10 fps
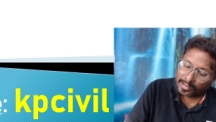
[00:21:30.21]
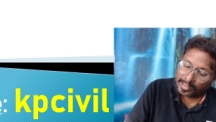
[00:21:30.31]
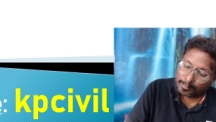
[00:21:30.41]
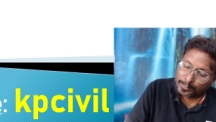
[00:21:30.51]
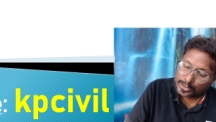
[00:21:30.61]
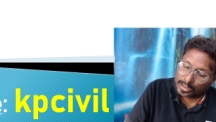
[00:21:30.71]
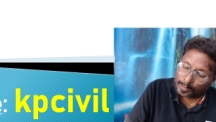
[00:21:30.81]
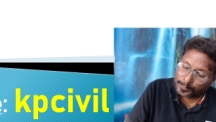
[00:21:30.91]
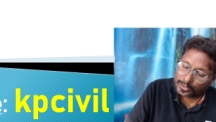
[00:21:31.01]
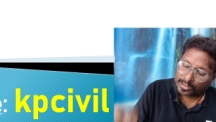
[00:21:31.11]

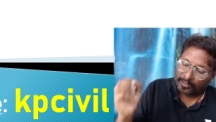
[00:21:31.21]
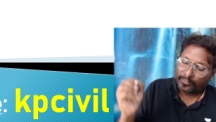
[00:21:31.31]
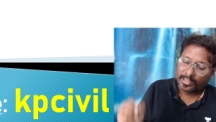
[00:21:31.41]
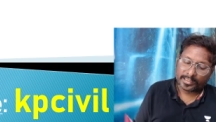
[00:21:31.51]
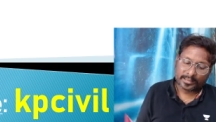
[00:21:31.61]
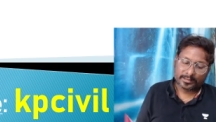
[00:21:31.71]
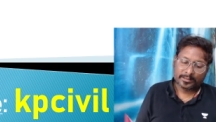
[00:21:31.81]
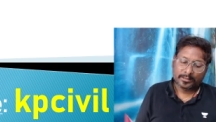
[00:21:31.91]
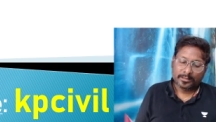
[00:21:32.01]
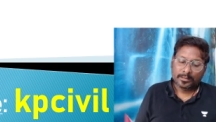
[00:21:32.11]
absorption of light,
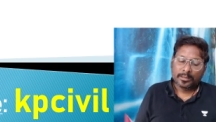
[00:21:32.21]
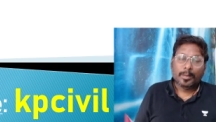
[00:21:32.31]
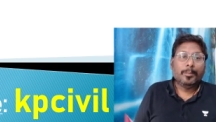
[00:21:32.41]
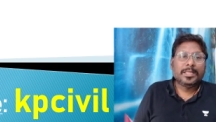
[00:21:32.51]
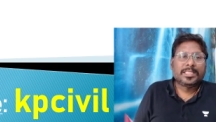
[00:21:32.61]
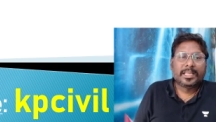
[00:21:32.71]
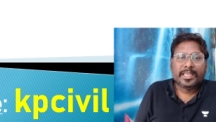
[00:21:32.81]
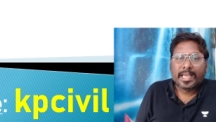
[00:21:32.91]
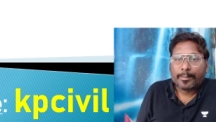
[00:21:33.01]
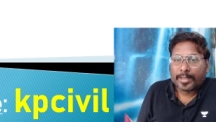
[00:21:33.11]

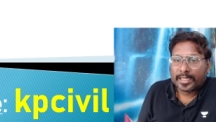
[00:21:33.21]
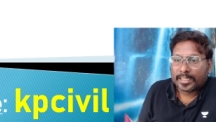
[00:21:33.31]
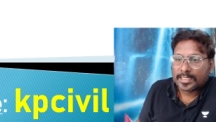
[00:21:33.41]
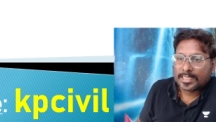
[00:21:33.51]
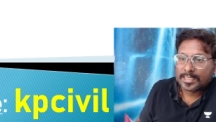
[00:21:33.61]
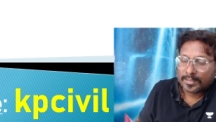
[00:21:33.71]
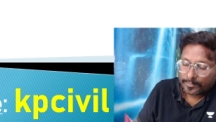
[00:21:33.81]
measuring apparatus.